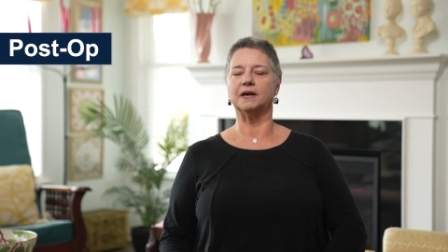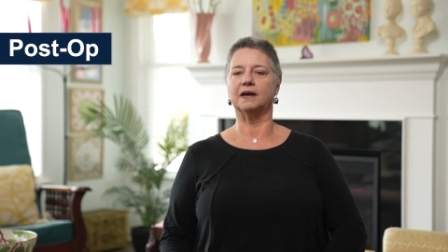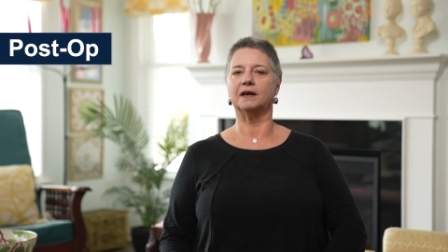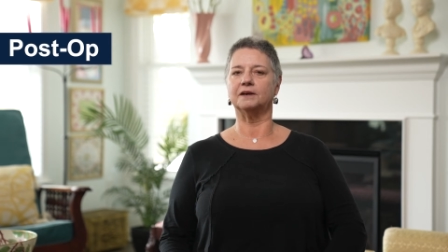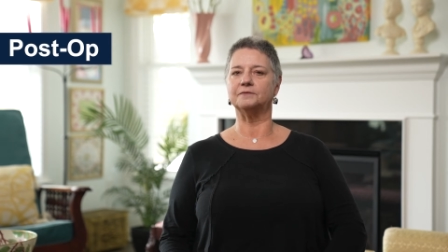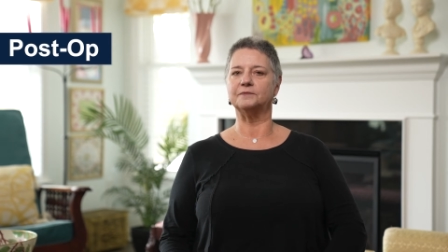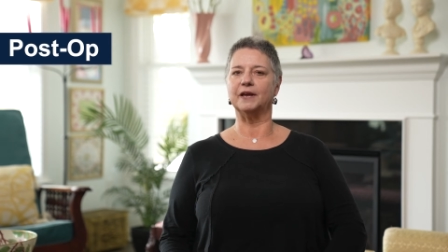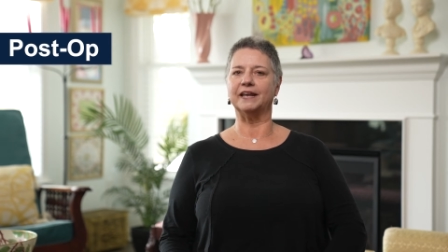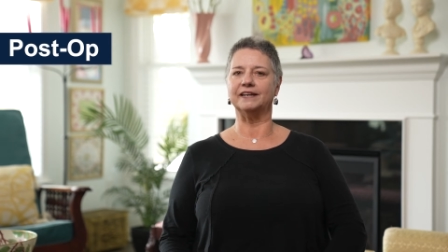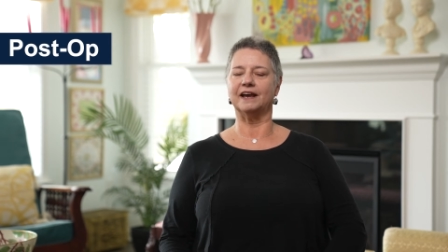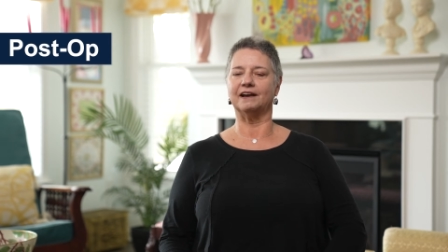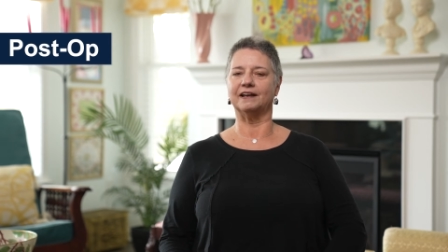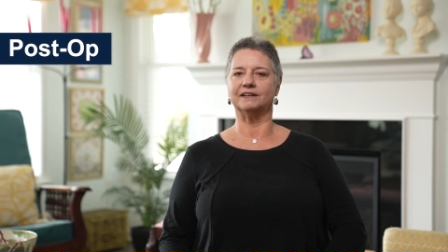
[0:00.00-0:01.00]
um, and
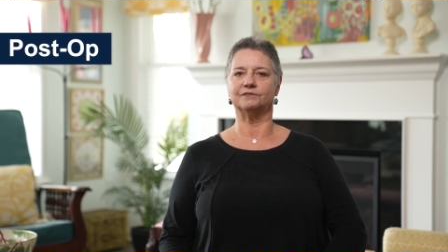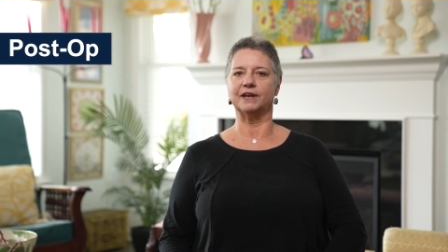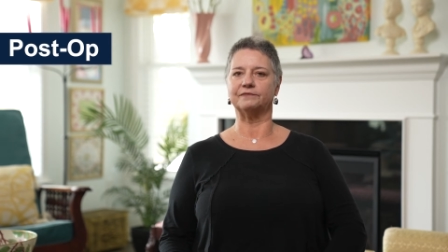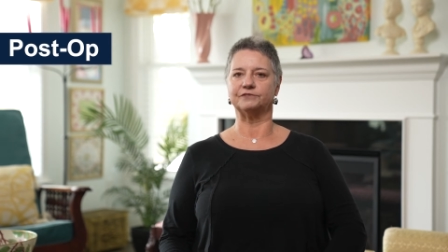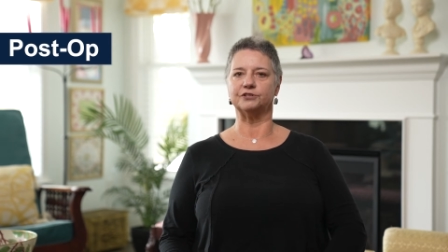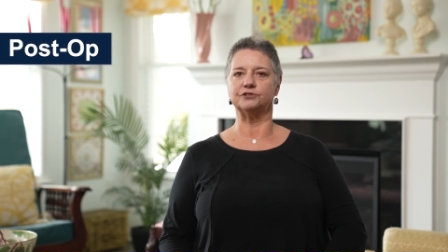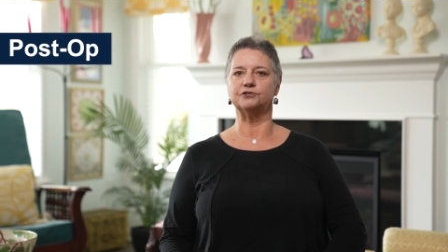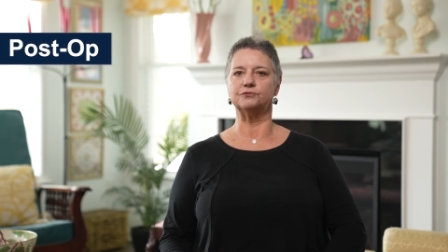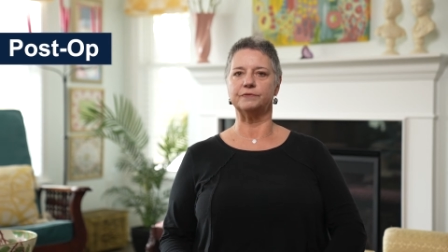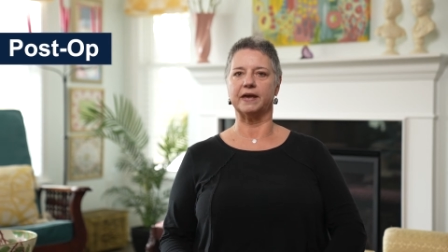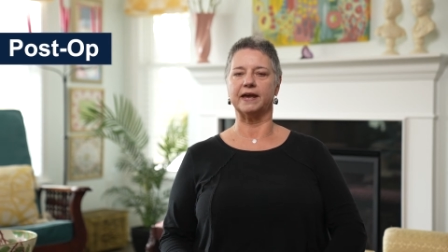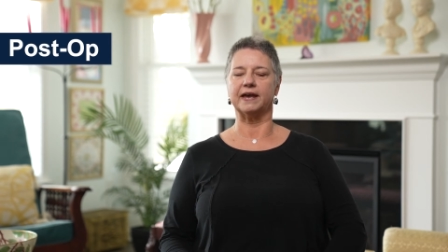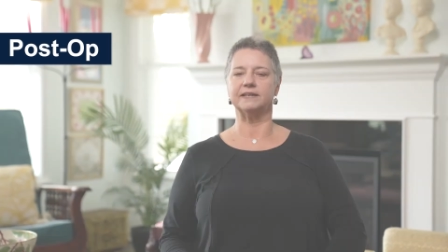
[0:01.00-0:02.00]
now I don't have to do
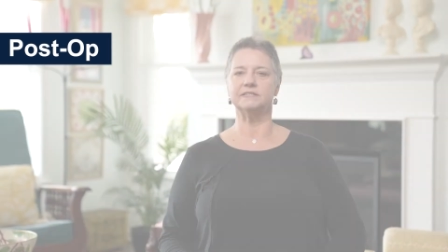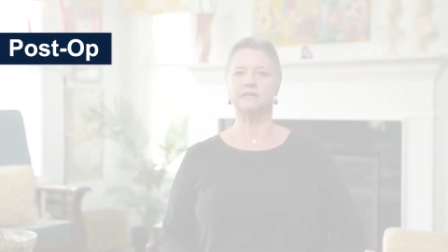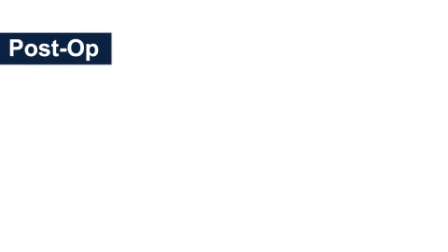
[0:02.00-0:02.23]
that.